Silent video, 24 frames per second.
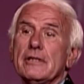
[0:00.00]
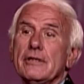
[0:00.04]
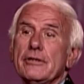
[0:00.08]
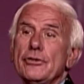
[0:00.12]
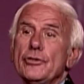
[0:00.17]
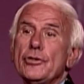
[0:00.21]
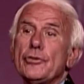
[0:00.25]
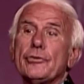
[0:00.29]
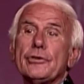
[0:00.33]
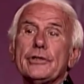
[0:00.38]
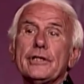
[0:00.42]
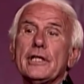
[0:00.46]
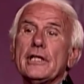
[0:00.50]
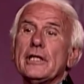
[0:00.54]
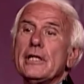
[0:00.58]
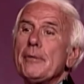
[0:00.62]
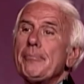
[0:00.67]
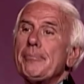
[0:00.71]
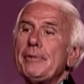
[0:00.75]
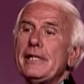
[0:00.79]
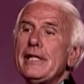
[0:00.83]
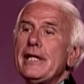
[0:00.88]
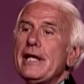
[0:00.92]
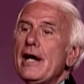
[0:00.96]
You can get
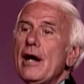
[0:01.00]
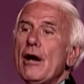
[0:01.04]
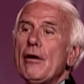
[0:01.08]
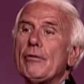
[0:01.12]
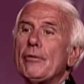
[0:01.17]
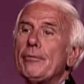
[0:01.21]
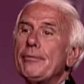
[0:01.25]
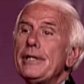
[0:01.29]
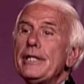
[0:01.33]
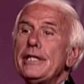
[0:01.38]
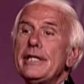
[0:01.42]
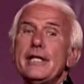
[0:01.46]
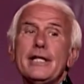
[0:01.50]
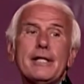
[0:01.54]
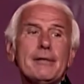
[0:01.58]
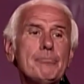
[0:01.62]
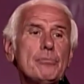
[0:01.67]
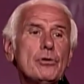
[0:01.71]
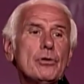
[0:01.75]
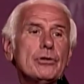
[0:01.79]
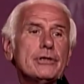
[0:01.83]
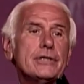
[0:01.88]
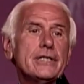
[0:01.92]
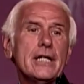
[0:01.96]
up any hour, read any
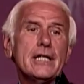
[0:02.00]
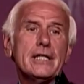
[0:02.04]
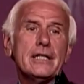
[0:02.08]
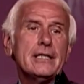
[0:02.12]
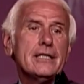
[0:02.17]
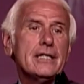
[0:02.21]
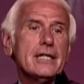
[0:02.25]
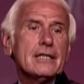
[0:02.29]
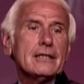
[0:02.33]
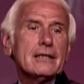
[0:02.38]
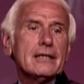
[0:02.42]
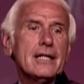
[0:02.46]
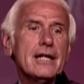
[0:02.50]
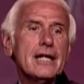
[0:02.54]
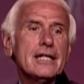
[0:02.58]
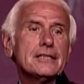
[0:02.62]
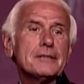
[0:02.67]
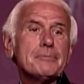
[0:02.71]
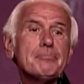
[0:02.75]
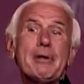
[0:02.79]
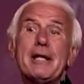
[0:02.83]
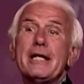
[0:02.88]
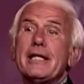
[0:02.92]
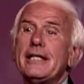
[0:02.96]
book, take any
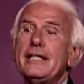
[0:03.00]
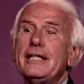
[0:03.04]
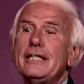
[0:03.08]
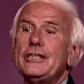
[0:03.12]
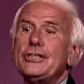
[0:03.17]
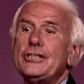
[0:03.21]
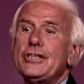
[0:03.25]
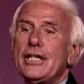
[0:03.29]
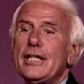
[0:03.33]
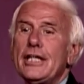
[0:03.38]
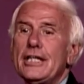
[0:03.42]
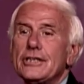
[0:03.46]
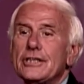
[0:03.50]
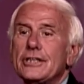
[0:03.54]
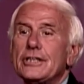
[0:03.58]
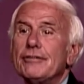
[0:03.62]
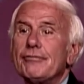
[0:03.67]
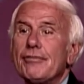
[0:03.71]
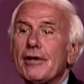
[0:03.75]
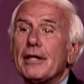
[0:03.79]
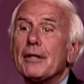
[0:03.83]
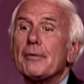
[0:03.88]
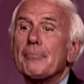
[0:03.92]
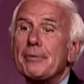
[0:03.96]
class, make any change,
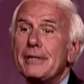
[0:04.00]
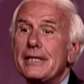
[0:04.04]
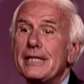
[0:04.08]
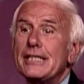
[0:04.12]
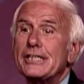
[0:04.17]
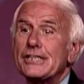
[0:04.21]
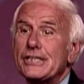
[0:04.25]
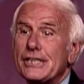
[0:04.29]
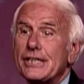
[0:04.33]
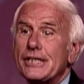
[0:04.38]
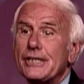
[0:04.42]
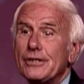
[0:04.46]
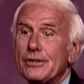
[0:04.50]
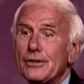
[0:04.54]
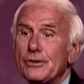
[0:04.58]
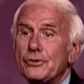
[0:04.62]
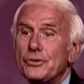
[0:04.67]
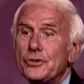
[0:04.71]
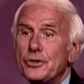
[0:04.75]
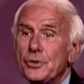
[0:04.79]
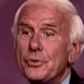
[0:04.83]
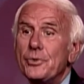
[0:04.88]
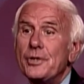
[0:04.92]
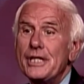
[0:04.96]
develop any skill,
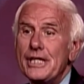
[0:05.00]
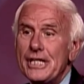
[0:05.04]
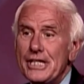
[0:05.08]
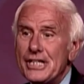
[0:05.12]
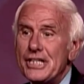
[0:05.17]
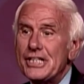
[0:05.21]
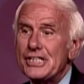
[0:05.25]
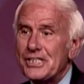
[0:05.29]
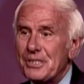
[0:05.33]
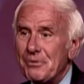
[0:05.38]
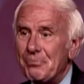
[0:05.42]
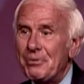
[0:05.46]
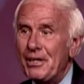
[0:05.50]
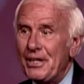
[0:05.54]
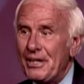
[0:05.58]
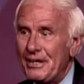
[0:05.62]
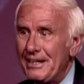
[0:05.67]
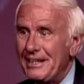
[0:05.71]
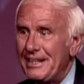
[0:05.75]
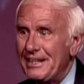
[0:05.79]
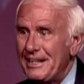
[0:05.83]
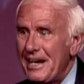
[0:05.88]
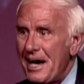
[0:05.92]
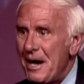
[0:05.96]
do any discipline.
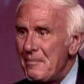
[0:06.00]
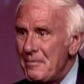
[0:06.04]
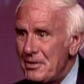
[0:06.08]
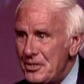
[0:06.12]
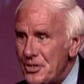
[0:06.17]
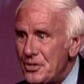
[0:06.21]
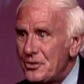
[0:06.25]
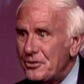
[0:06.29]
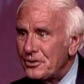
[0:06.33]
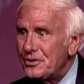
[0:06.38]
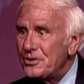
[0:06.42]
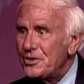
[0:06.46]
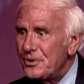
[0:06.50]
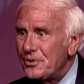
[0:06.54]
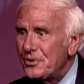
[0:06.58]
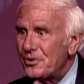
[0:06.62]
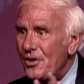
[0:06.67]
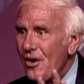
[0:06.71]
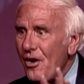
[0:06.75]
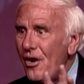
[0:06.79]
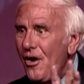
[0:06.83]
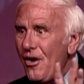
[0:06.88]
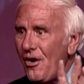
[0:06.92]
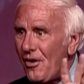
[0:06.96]
You do it
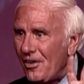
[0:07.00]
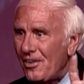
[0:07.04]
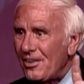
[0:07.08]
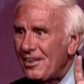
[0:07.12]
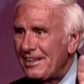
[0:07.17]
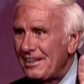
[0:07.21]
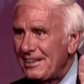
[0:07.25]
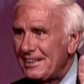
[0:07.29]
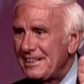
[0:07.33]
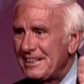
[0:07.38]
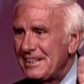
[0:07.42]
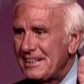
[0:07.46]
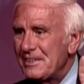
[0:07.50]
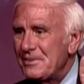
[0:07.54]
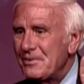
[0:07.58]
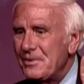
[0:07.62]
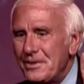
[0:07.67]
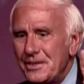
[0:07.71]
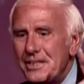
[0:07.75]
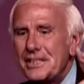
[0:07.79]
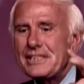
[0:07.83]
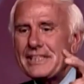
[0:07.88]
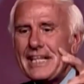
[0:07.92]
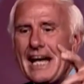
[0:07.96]
all
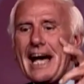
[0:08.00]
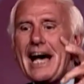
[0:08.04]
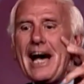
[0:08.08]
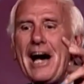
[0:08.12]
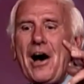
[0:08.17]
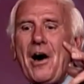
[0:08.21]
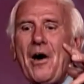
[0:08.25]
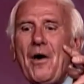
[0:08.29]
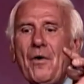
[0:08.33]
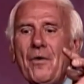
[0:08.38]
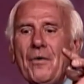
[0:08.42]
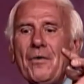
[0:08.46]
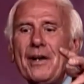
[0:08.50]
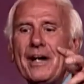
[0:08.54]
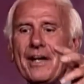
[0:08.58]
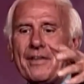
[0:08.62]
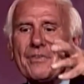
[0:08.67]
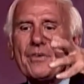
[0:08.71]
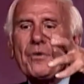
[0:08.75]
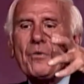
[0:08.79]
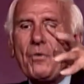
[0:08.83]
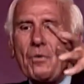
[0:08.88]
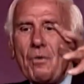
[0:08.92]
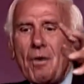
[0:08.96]
when this how
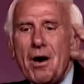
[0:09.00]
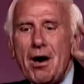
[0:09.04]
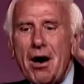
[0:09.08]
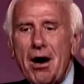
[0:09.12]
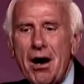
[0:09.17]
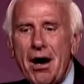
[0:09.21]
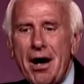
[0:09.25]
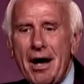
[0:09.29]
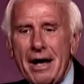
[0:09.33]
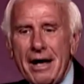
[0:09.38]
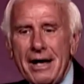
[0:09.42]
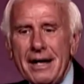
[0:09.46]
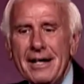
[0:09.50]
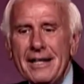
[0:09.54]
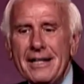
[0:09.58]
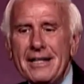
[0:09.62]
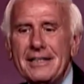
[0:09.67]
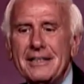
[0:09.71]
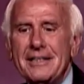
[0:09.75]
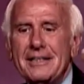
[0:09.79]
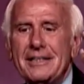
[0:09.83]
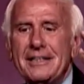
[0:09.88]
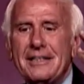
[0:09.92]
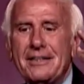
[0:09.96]
and the why,
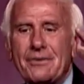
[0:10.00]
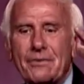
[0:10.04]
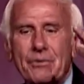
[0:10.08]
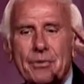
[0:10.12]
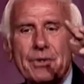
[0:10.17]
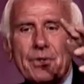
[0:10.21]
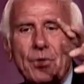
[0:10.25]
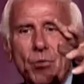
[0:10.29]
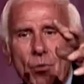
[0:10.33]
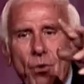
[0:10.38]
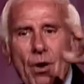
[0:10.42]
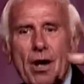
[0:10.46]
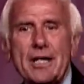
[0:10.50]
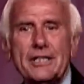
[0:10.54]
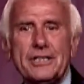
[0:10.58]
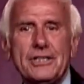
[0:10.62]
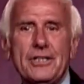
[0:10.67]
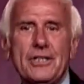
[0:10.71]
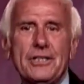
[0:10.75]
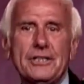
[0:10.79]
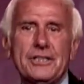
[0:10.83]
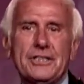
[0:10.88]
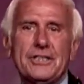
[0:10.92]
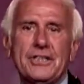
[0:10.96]
or when the why
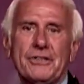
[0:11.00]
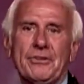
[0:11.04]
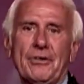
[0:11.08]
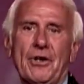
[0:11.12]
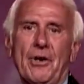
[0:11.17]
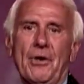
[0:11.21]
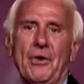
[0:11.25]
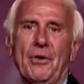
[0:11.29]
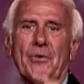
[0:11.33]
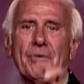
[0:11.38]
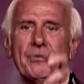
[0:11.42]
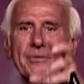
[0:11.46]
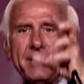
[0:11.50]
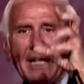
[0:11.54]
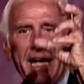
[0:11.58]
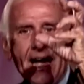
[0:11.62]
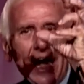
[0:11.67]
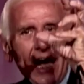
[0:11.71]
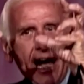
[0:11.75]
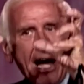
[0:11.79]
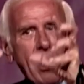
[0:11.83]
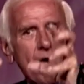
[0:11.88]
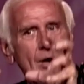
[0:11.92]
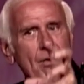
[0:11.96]
starts to grow. The
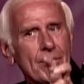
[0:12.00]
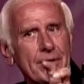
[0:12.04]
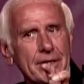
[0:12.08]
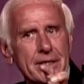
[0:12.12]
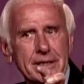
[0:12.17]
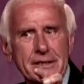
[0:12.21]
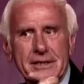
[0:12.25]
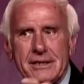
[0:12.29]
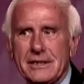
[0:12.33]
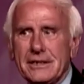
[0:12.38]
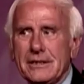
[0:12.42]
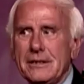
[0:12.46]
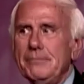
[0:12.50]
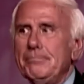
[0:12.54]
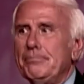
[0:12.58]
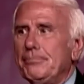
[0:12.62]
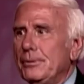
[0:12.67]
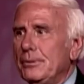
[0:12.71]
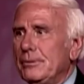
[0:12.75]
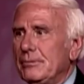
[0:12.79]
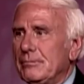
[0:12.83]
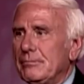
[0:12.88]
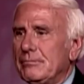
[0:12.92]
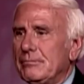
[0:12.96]
how gets simple.